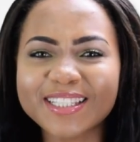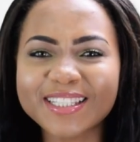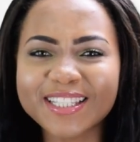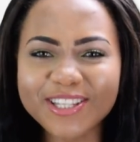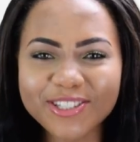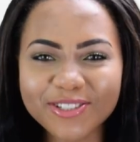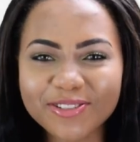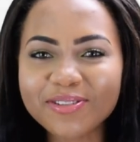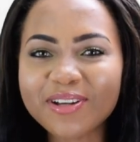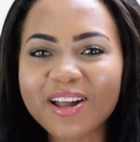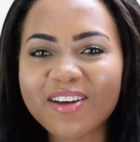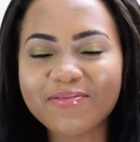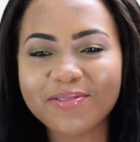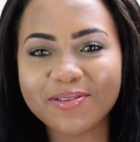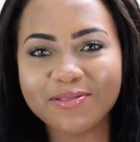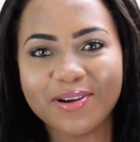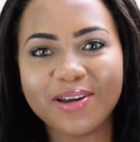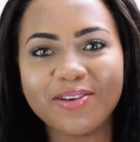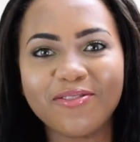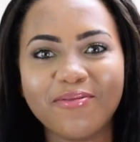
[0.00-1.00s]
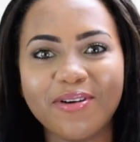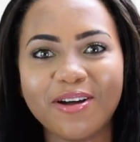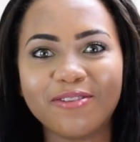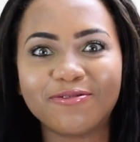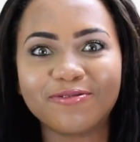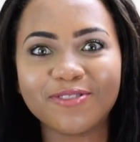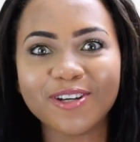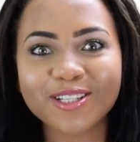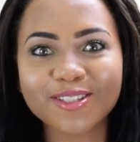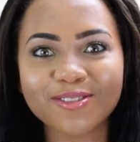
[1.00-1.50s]
This should have been one of my
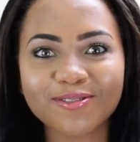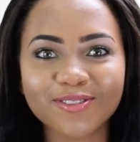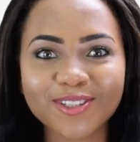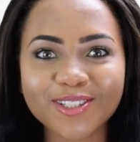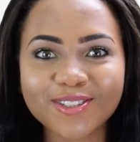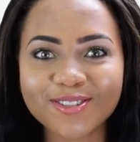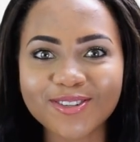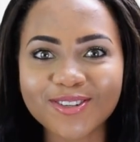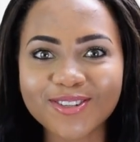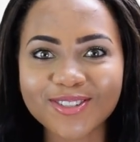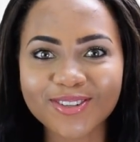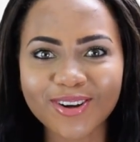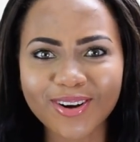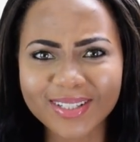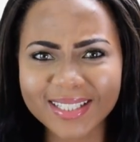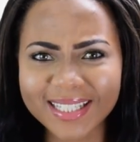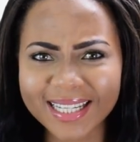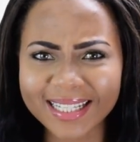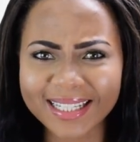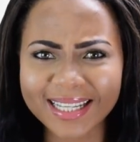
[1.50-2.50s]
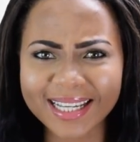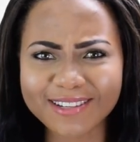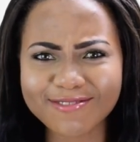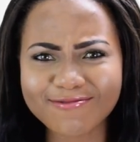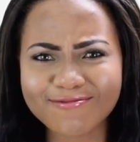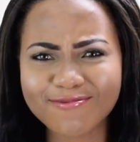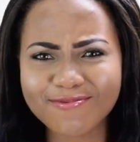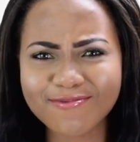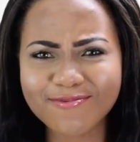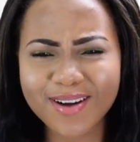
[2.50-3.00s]
first videos on here. Like,
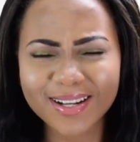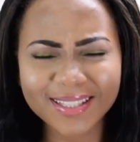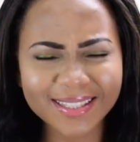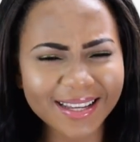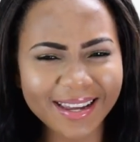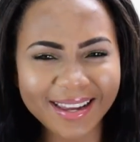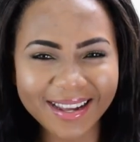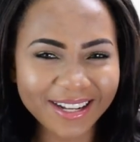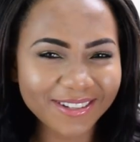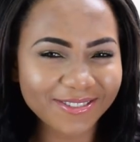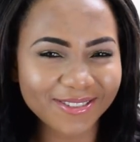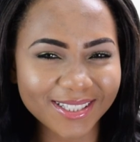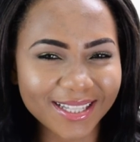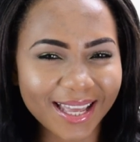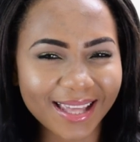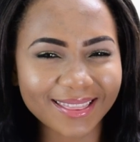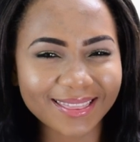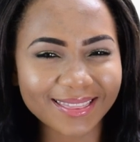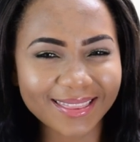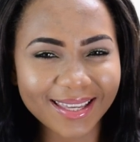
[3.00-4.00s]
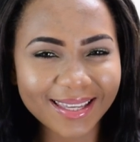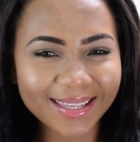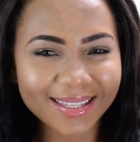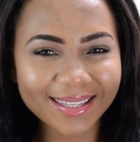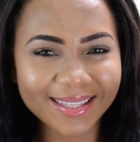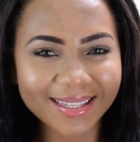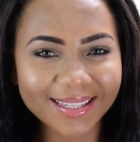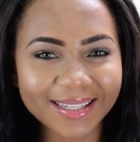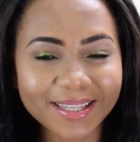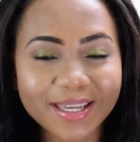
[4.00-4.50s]
what the hell was I
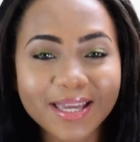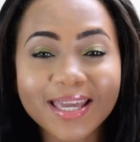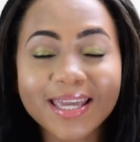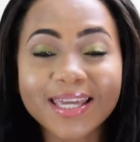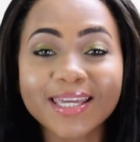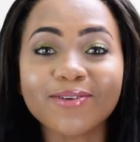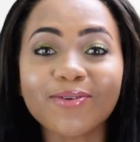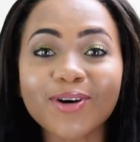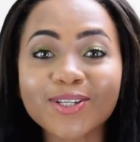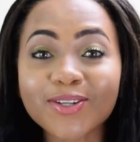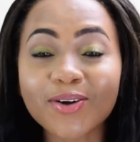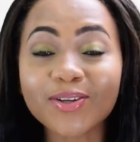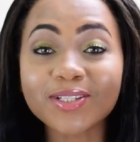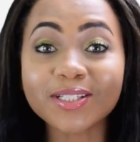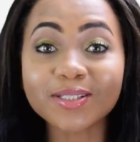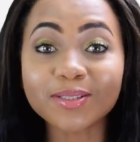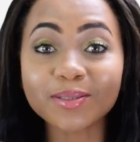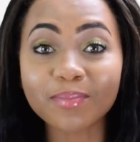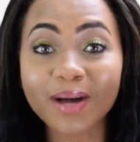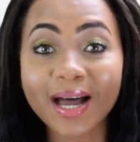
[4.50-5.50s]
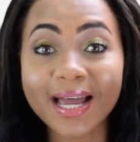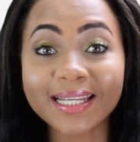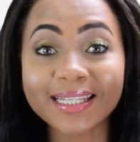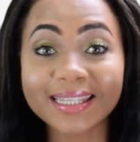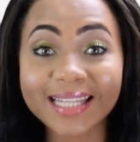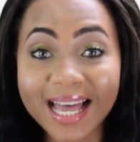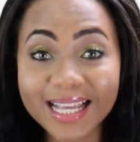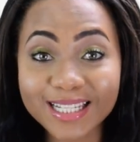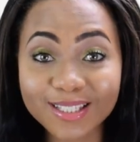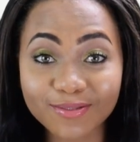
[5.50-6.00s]
thinking? It was until
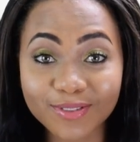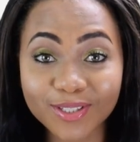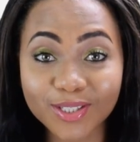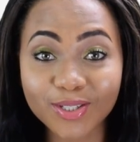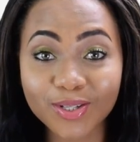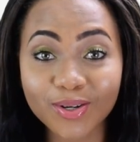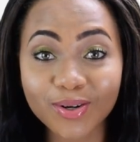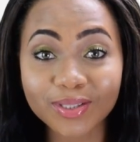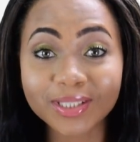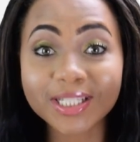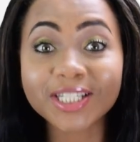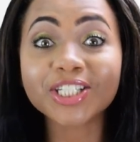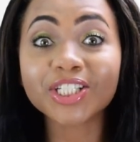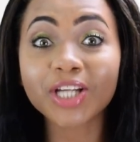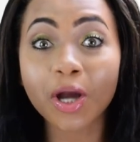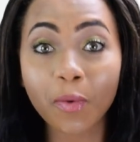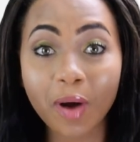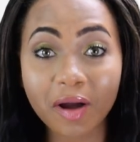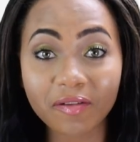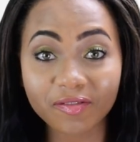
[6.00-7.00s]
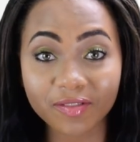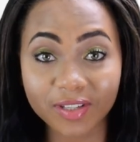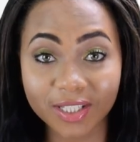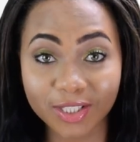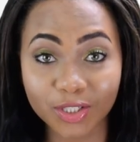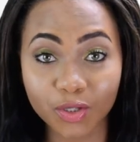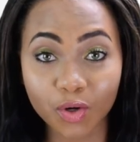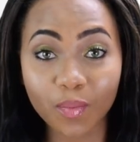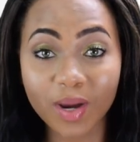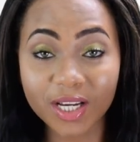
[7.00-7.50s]
my last video, the shower
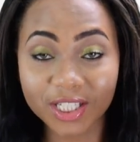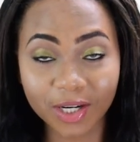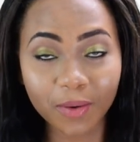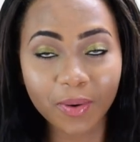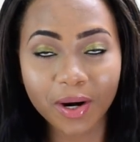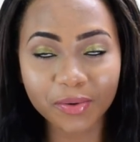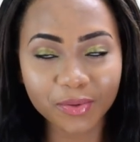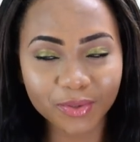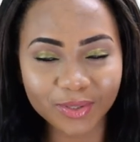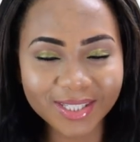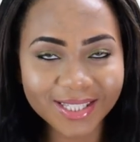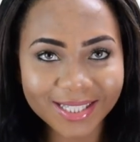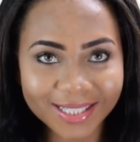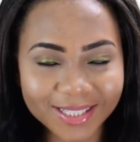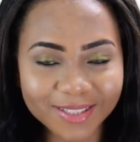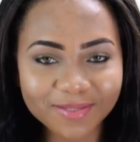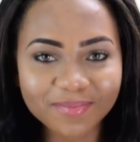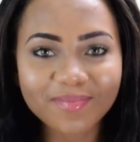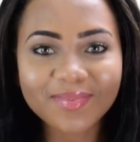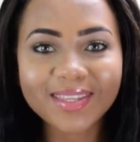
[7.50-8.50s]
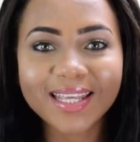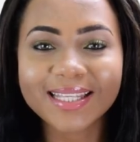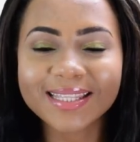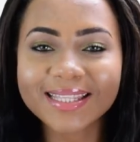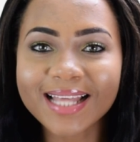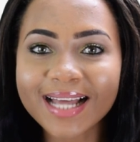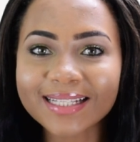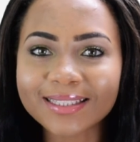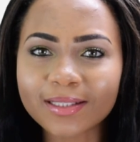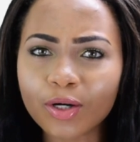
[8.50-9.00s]
video, my shower routine,
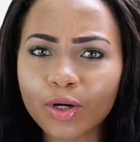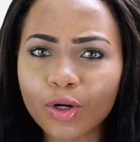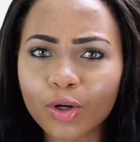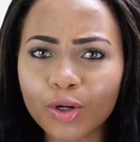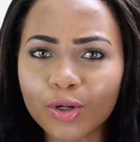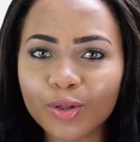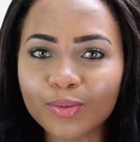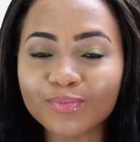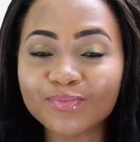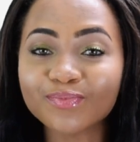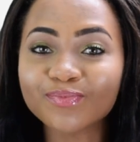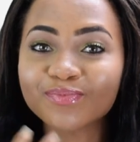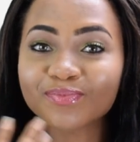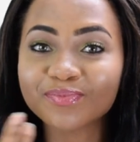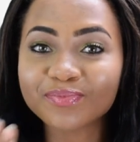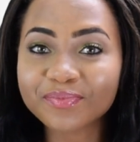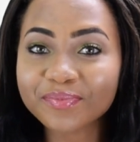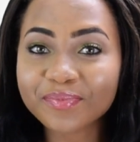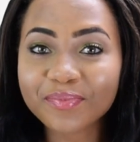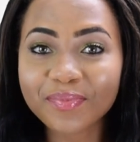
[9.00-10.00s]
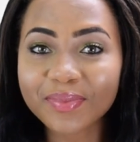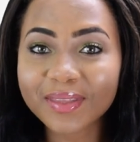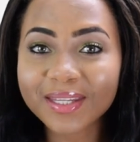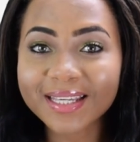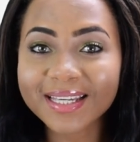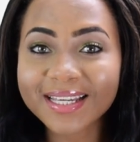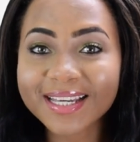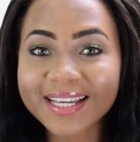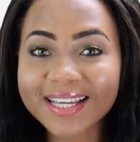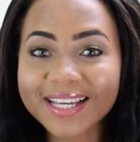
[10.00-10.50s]
that
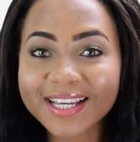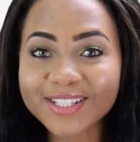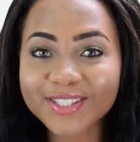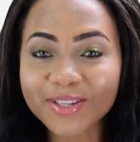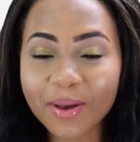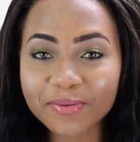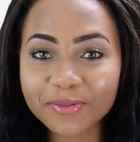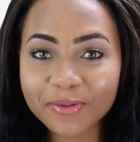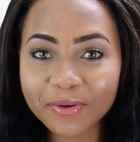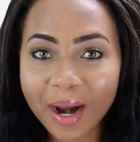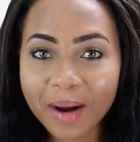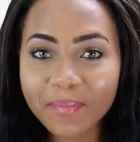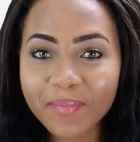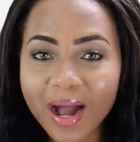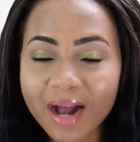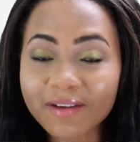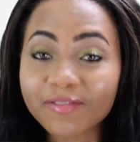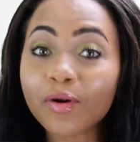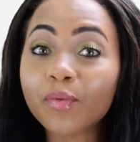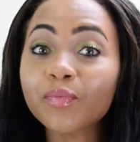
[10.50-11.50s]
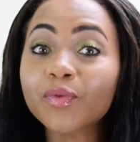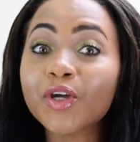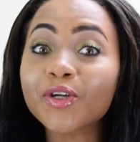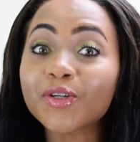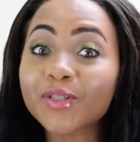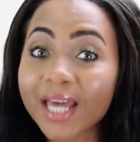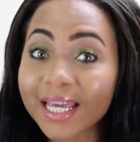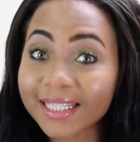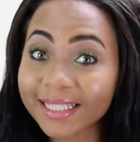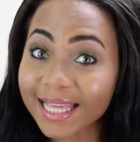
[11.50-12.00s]
a subscriber from the
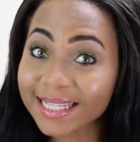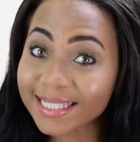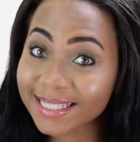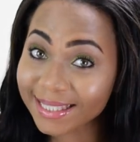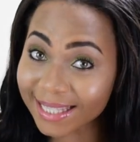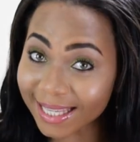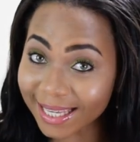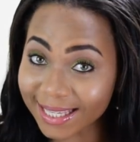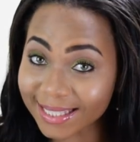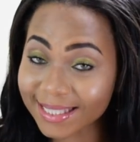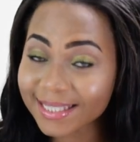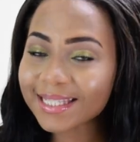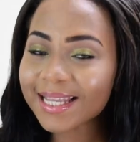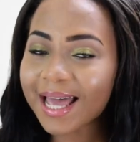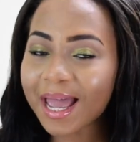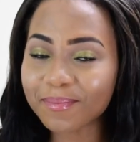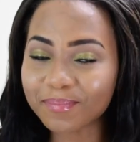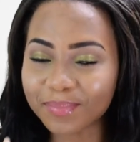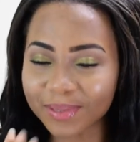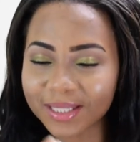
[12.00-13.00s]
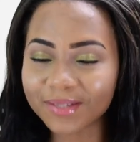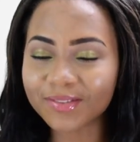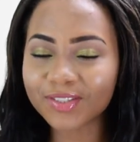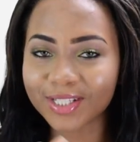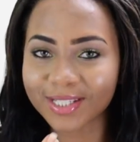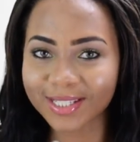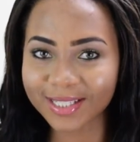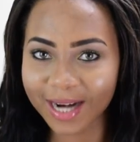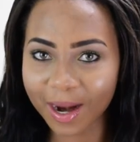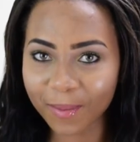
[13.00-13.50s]
United States, I believe
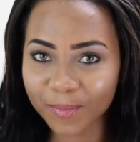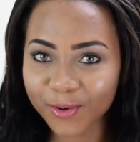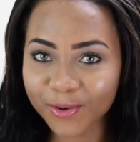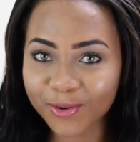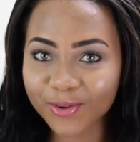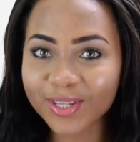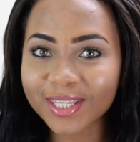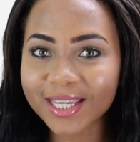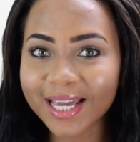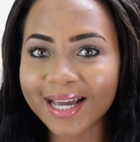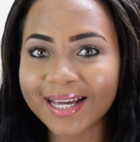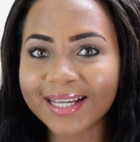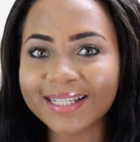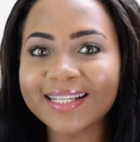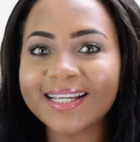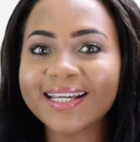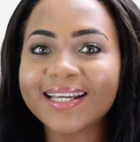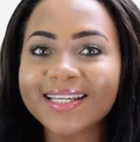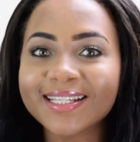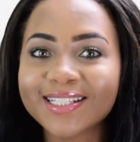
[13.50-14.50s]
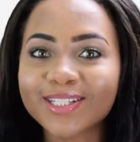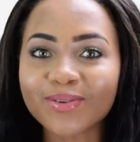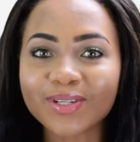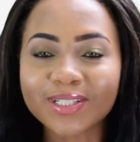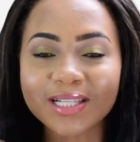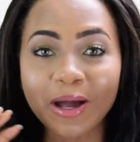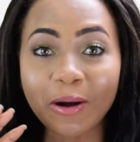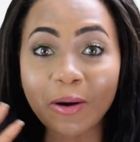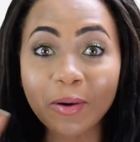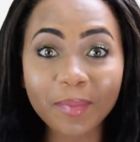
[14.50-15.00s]
she's Cameroonian, she
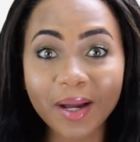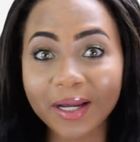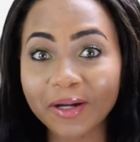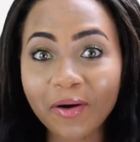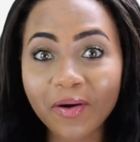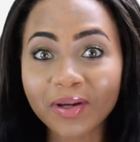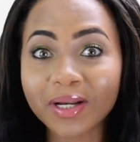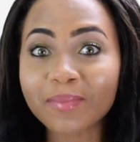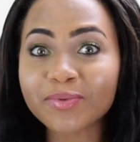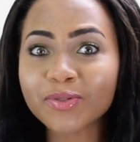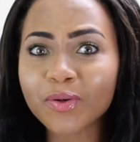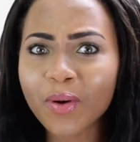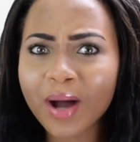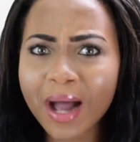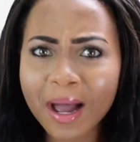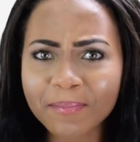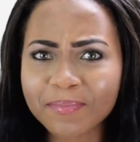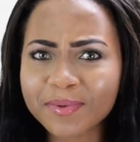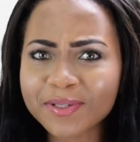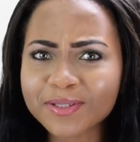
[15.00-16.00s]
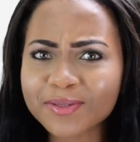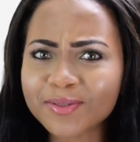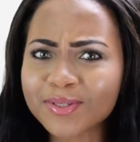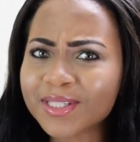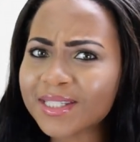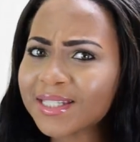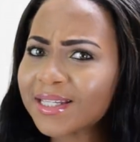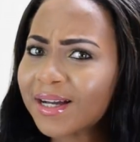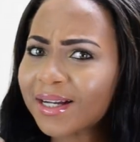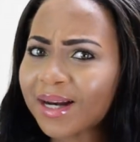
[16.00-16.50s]
was like, oh my god, I'm so happy to
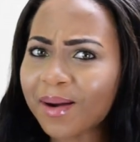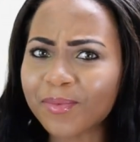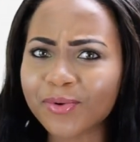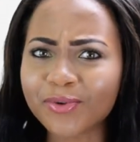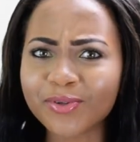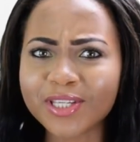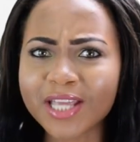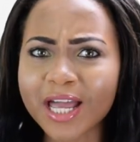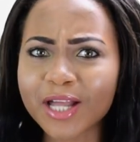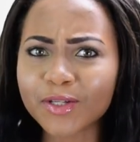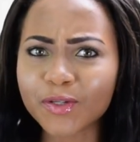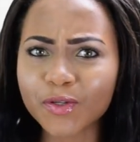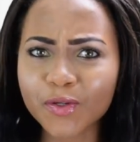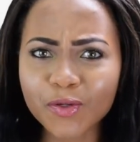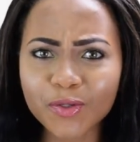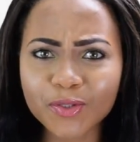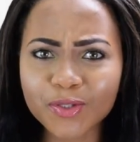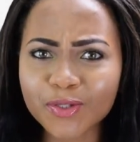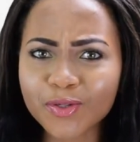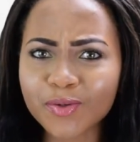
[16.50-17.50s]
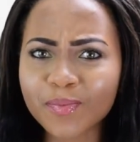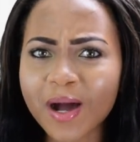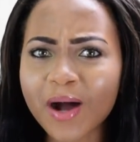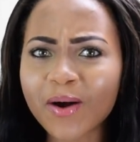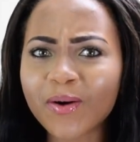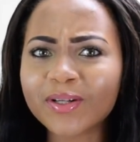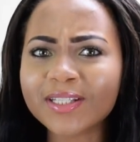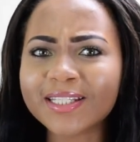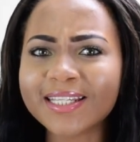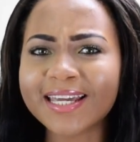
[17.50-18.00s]
see a Cameroonian YouTuber
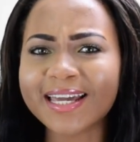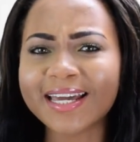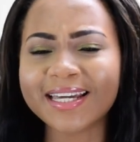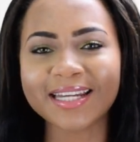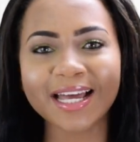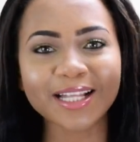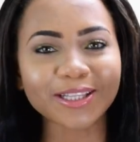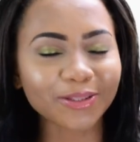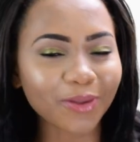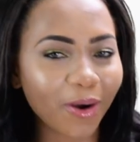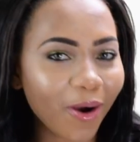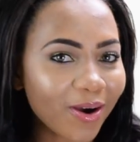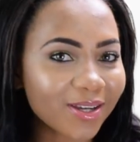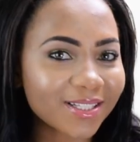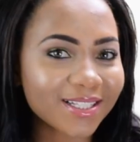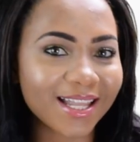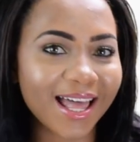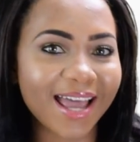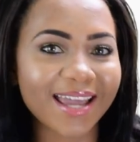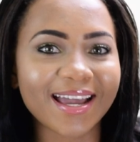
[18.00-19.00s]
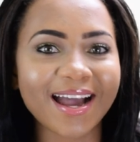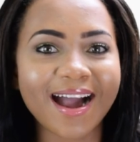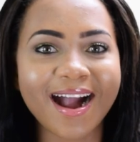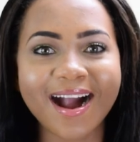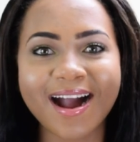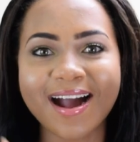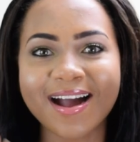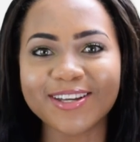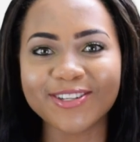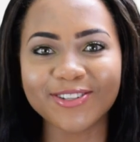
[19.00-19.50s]
on here that talks like
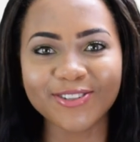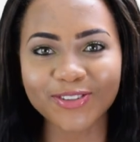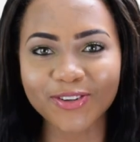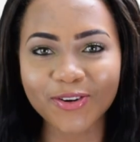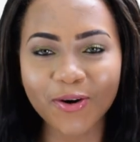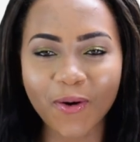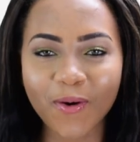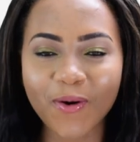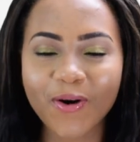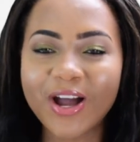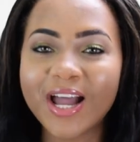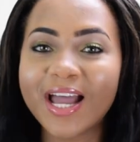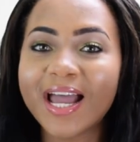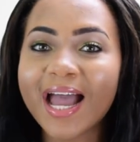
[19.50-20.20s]
her, you know.